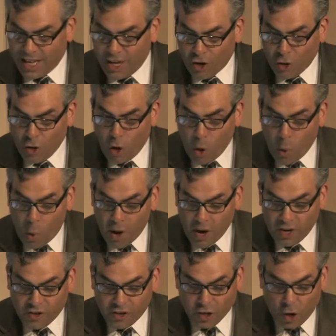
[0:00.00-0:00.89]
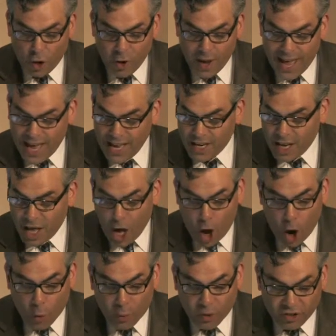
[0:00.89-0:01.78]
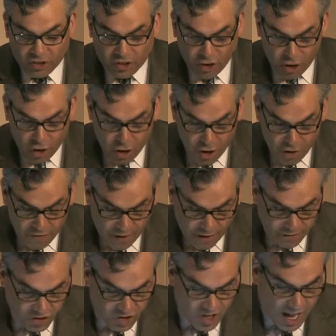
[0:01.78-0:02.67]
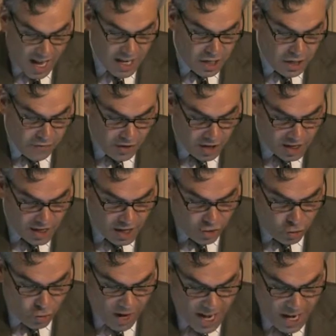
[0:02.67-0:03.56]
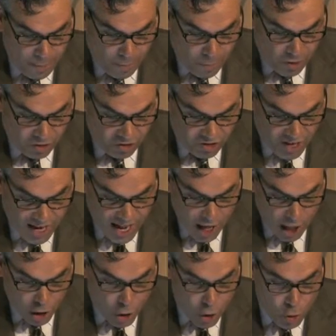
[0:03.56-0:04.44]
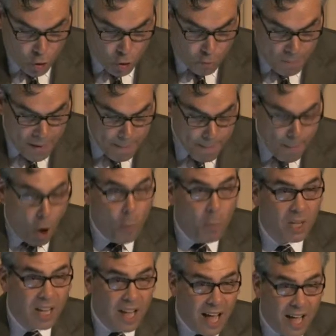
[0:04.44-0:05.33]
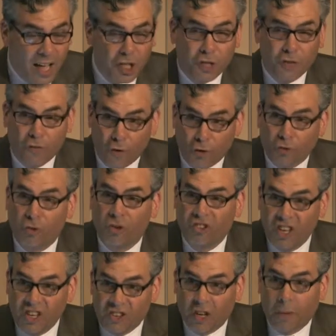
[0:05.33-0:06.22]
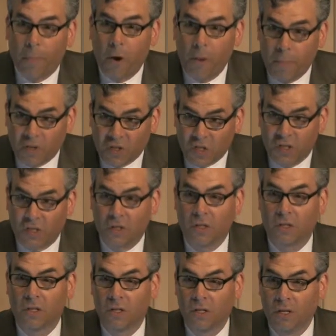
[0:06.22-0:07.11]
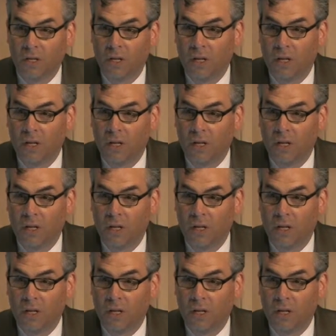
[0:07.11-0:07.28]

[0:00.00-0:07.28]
Kilgore wanted to create a reserve of scientifically trained personnel who could be mobilized for strategic purposes.